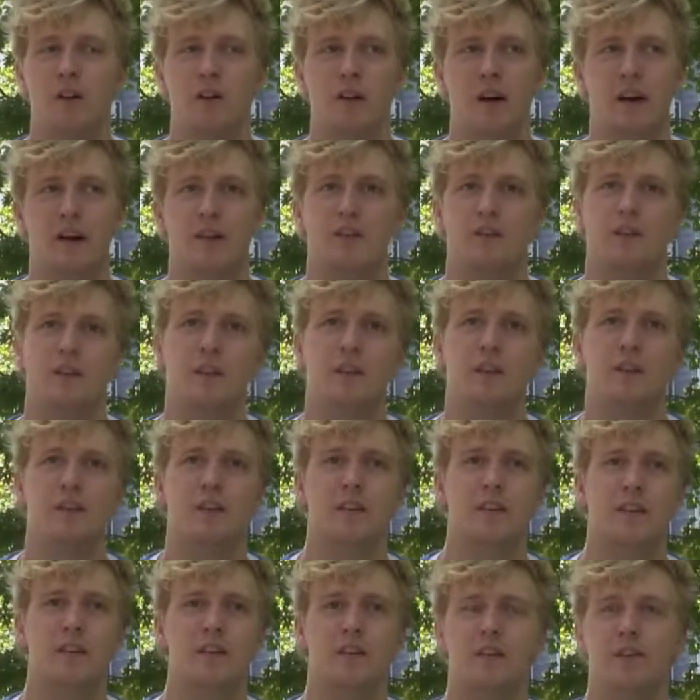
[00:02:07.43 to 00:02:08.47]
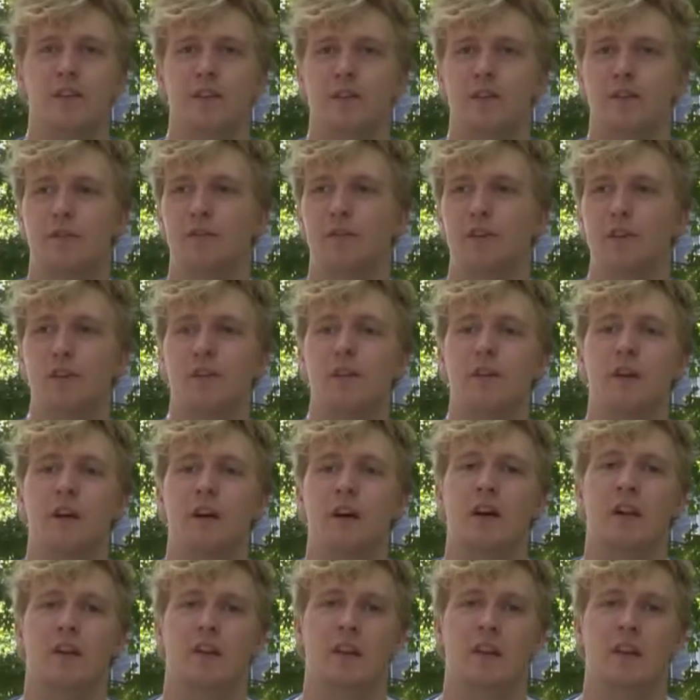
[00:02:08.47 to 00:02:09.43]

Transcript: allows citizens to feel